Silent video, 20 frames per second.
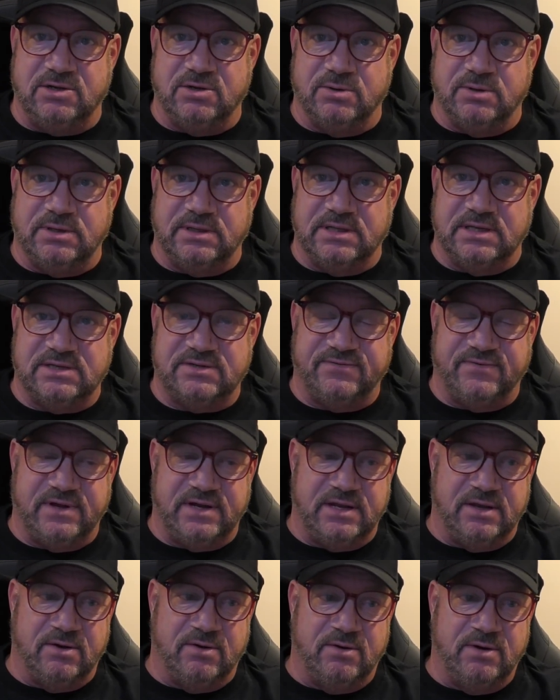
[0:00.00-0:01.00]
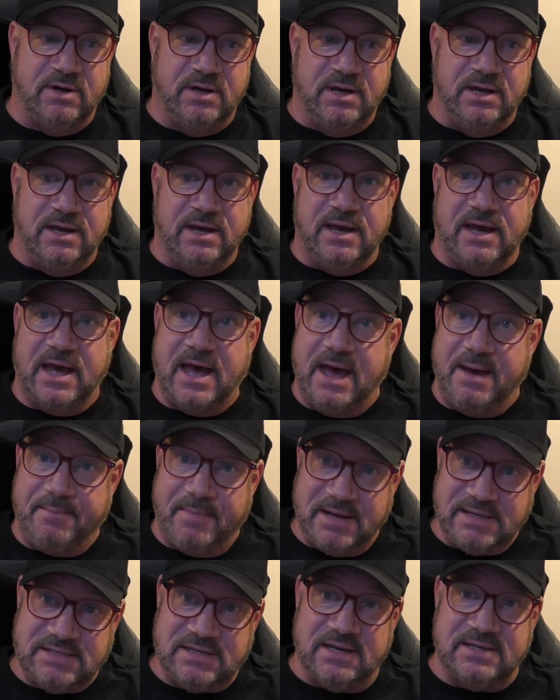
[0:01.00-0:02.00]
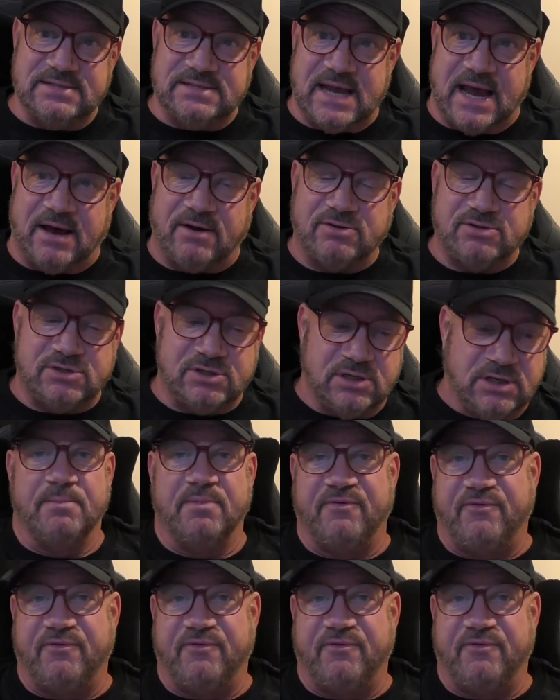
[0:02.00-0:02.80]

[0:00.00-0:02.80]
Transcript: doing this video at my son's house.